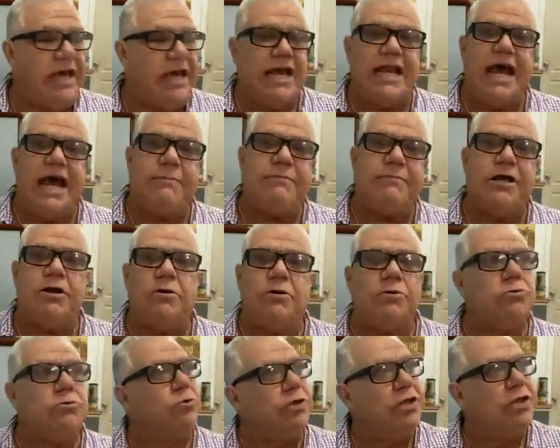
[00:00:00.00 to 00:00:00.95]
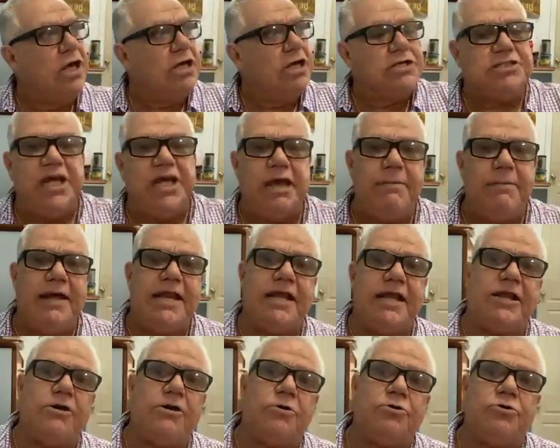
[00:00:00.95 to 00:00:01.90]
TLM they don't do it,
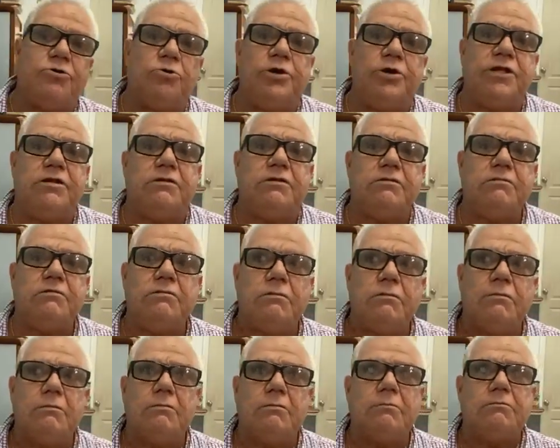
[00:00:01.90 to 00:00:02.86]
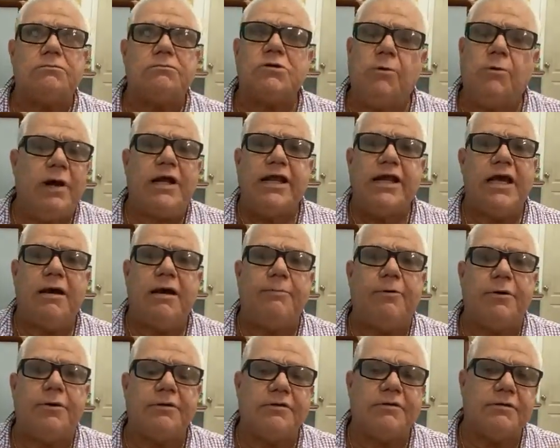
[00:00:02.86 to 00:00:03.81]
GB they don't do it. So why the
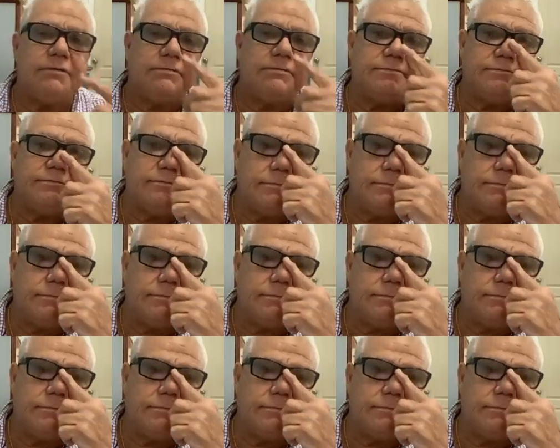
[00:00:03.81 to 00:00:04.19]
airport?